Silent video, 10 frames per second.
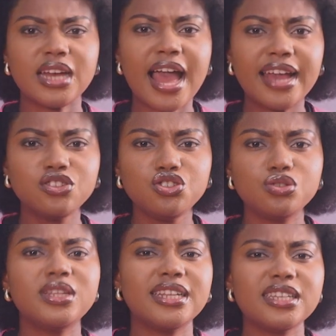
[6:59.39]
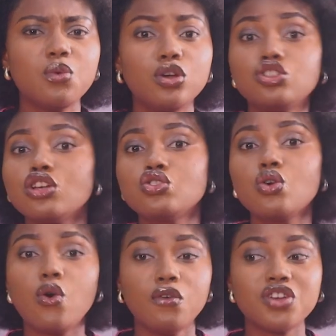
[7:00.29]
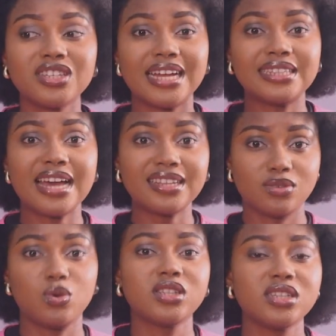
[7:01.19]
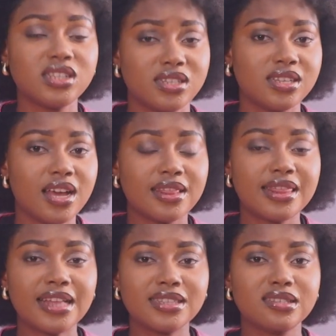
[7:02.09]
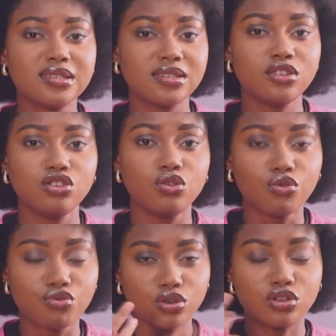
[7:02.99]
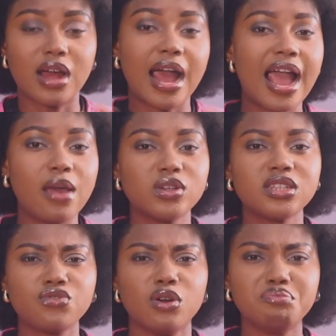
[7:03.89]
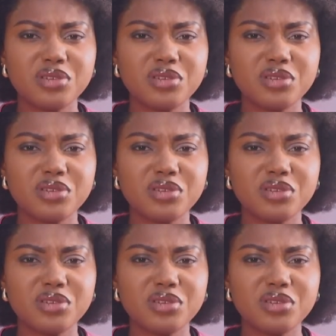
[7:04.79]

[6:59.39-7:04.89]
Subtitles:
I knew that it was just so obvious that wasn't growth on her eye, wasn't from